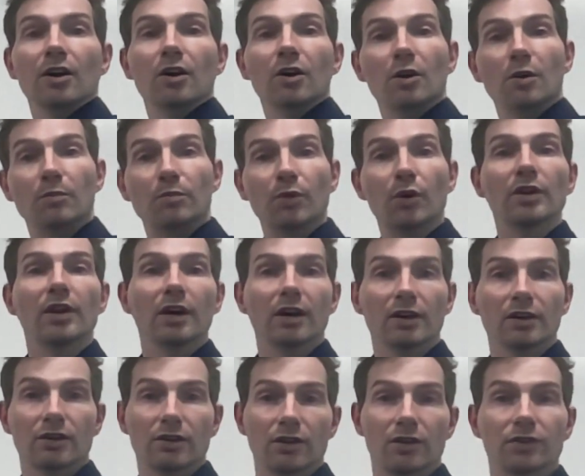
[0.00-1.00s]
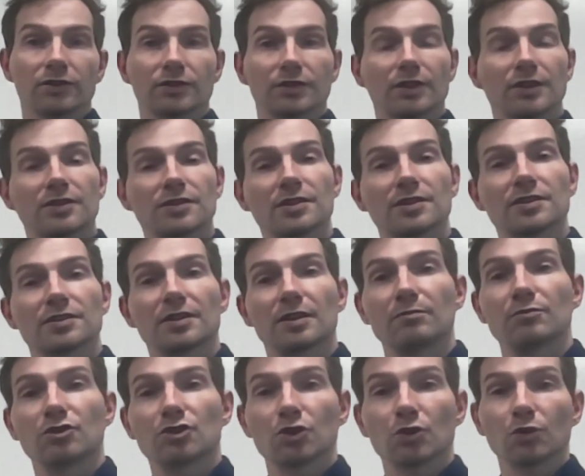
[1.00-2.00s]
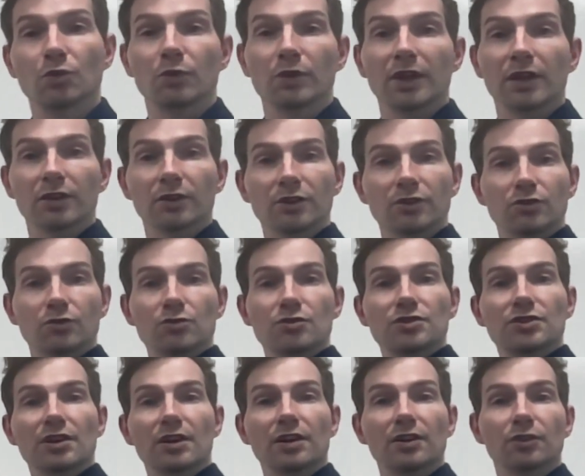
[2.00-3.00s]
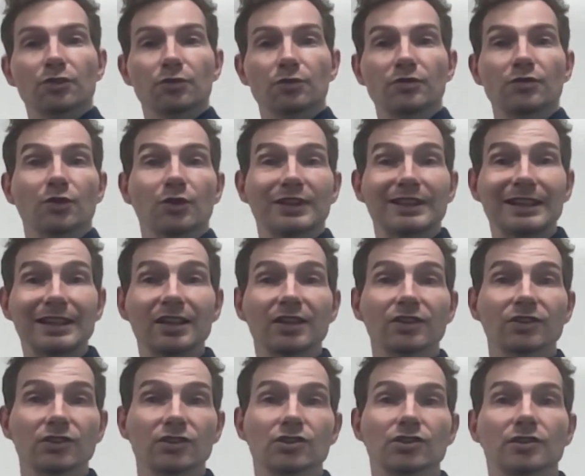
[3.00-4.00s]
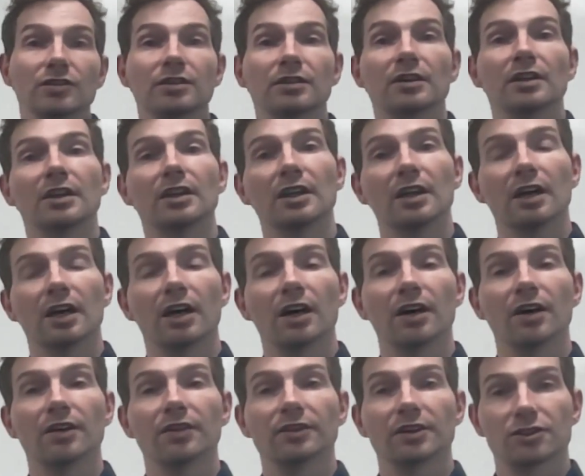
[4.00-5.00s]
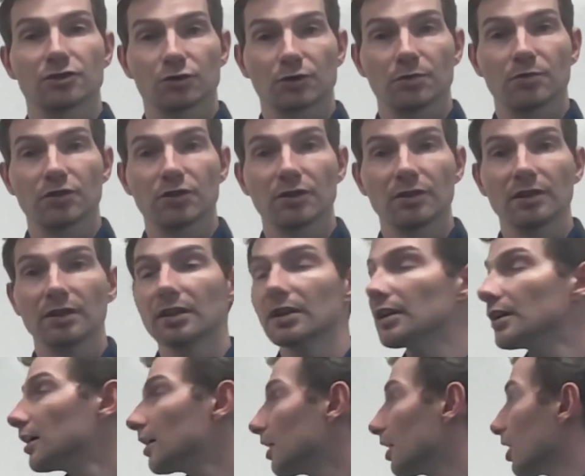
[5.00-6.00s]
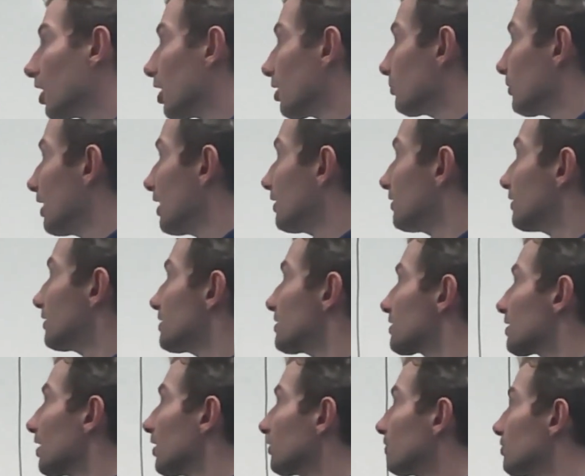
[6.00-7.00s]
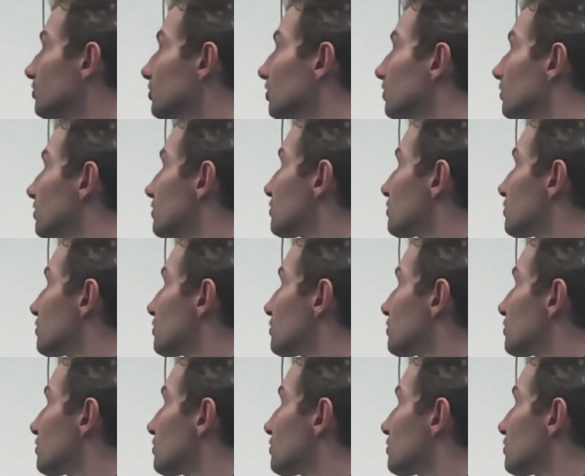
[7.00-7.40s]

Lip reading: a polar coordinate system. So we are going to start with a Cartesian description, and this Cartesian